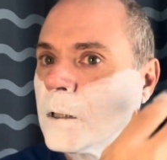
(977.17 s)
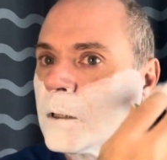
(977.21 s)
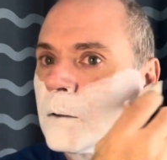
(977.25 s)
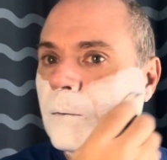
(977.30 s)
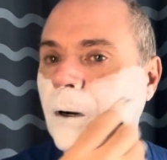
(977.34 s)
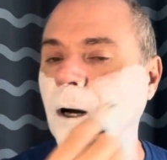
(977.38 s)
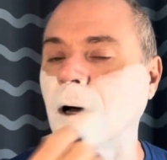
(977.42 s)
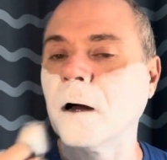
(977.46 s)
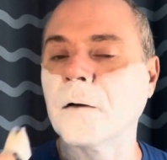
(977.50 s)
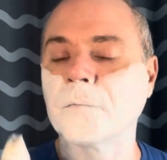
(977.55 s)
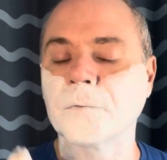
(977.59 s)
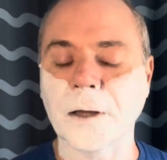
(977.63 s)

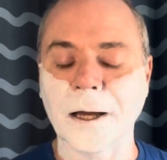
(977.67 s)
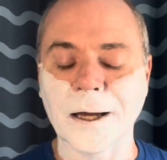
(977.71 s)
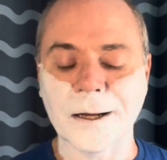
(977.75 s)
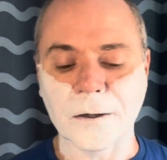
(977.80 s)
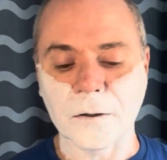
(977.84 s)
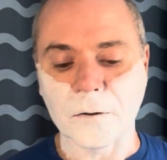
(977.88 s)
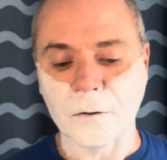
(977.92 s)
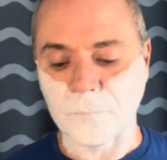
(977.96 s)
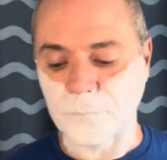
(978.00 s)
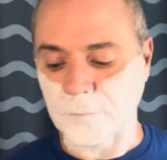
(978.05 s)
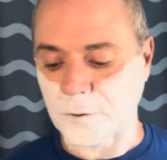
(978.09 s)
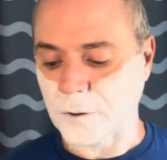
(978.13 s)
Well, I don't
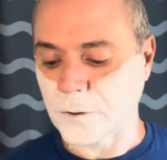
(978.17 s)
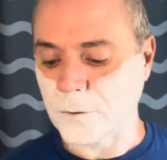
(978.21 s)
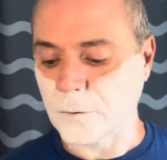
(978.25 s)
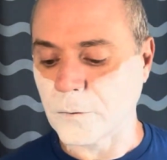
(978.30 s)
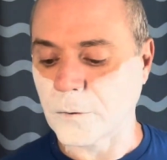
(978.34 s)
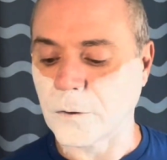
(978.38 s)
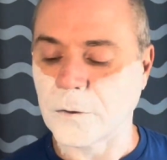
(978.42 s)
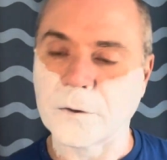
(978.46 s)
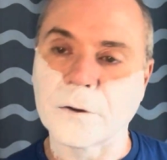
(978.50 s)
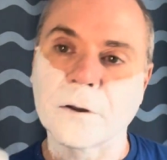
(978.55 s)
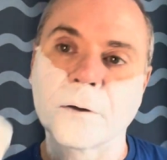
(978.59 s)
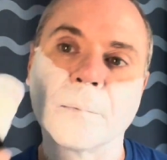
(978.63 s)
know if they're new to
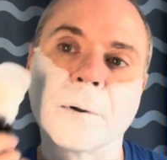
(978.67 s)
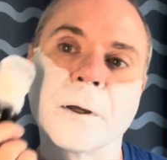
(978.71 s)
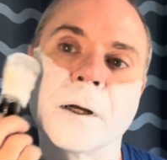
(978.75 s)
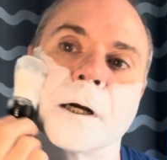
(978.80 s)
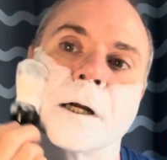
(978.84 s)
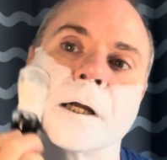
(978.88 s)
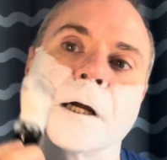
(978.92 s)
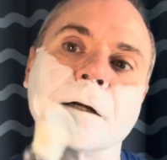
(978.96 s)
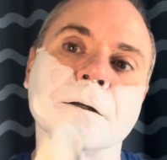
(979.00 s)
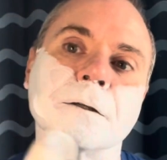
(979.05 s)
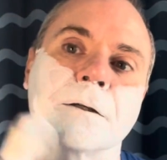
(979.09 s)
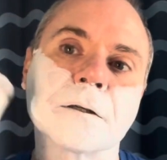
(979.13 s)
the community
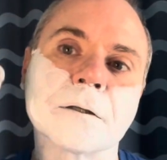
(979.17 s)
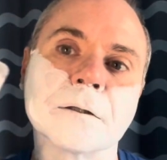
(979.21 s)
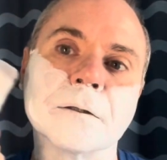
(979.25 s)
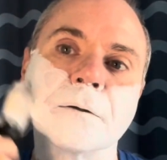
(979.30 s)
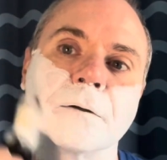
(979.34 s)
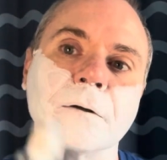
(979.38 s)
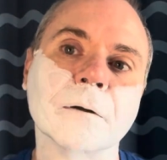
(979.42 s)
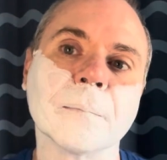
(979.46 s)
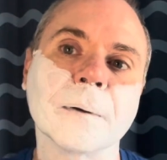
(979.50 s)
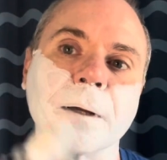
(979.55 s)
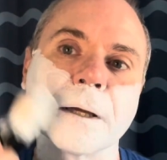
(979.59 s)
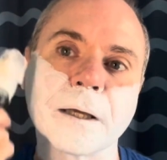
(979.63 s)
or just new
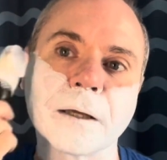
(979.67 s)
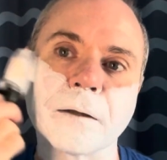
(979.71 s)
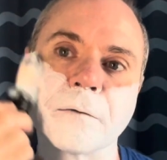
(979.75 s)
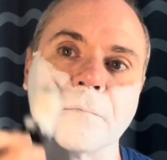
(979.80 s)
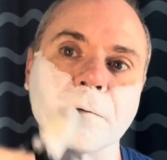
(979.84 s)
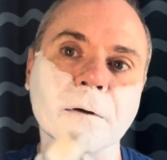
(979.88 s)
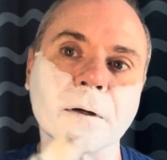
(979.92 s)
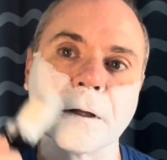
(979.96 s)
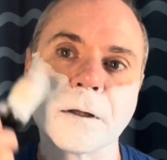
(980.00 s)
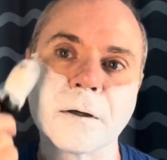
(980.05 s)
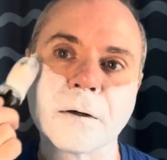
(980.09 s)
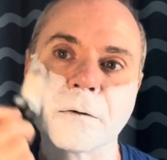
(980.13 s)
to making
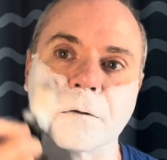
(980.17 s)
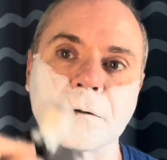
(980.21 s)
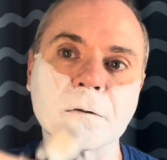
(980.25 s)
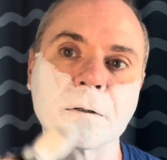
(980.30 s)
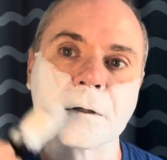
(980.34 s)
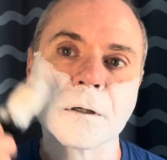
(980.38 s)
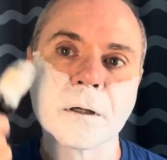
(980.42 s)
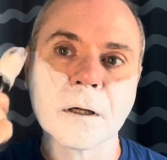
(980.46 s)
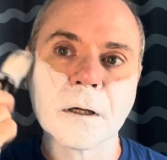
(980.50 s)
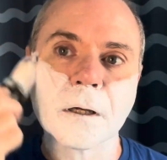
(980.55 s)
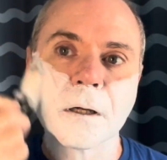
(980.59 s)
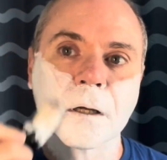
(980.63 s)
videos.
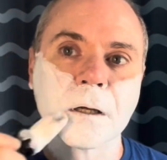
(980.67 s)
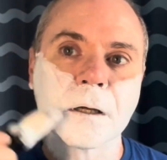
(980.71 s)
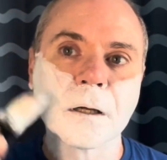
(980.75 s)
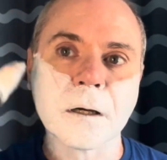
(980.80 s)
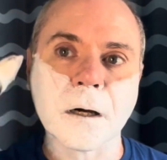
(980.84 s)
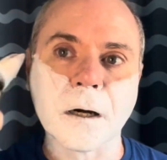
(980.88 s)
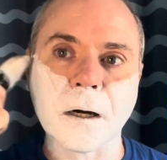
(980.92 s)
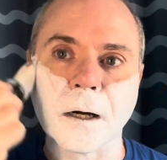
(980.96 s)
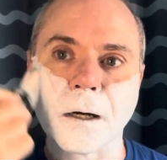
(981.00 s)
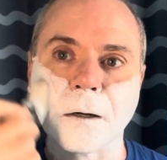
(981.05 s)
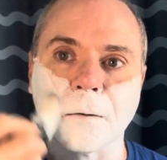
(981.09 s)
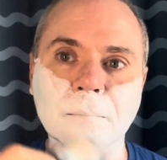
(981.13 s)

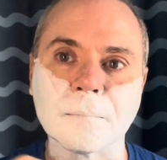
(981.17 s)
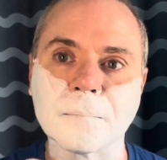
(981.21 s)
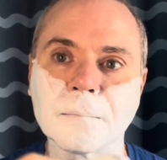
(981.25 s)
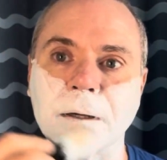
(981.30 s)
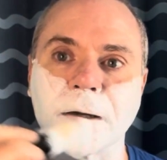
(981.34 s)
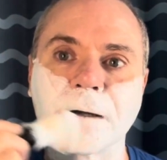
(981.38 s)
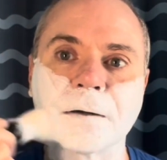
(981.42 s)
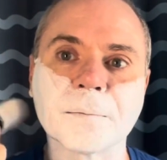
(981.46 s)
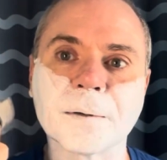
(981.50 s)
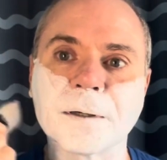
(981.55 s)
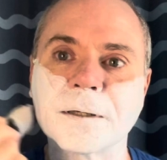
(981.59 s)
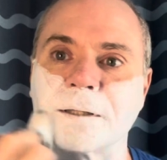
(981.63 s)

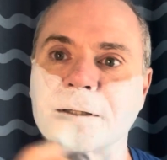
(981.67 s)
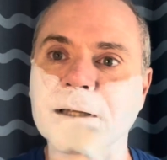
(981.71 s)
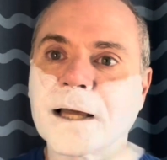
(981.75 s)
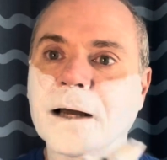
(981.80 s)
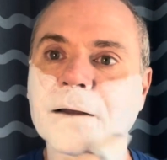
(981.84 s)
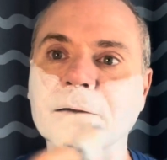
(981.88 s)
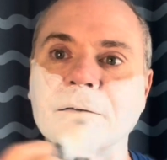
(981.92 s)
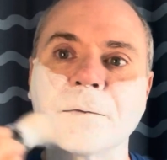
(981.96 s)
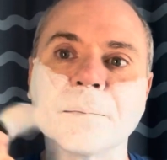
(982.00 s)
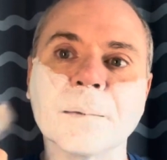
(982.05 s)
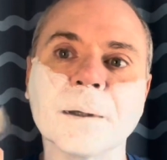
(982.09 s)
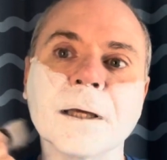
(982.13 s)
Had reached out
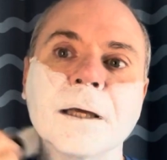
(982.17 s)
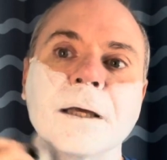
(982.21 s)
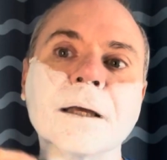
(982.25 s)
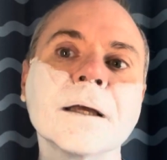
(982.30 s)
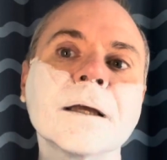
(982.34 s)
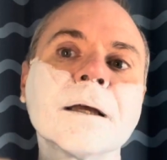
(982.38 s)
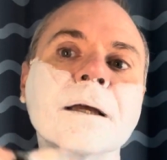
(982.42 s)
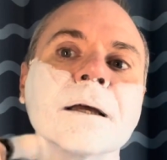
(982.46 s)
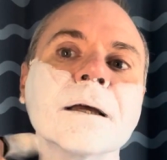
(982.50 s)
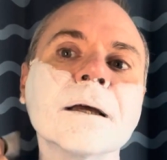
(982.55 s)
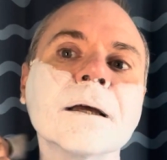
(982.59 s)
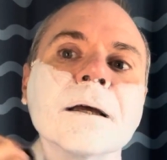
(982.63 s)
to me
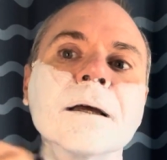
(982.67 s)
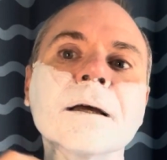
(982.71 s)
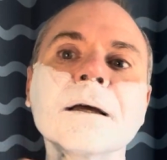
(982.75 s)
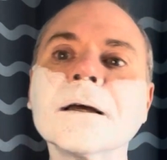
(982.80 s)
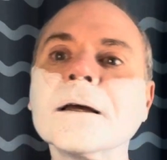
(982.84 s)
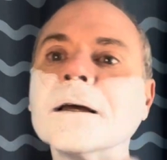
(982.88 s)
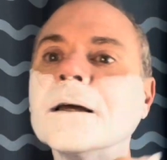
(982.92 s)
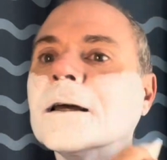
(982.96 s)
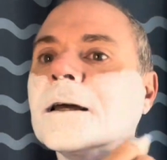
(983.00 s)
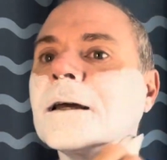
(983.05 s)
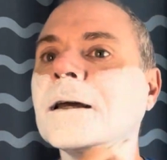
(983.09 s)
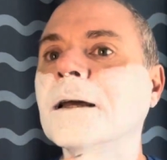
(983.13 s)

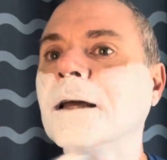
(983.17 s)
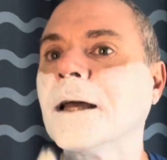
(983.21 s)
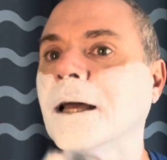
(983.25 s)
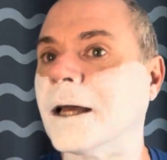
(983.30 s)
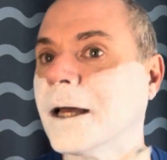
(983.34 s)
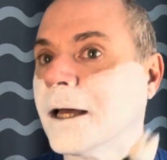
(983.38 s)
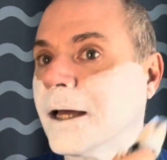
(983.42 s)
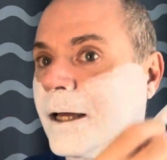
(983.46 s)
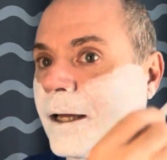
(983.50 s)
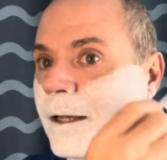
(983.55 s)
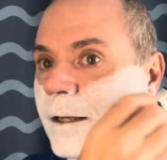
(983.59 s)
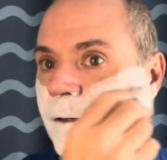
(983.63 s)

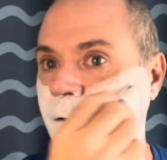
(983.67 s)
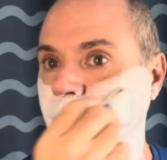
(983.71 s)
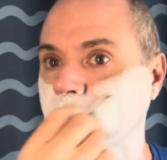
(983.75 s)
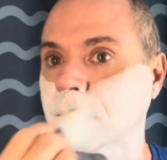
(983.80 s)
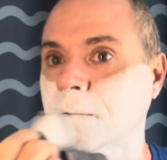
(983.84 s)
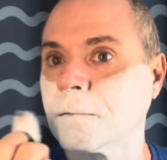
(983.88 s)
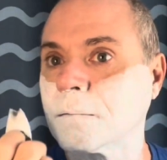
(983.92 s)
and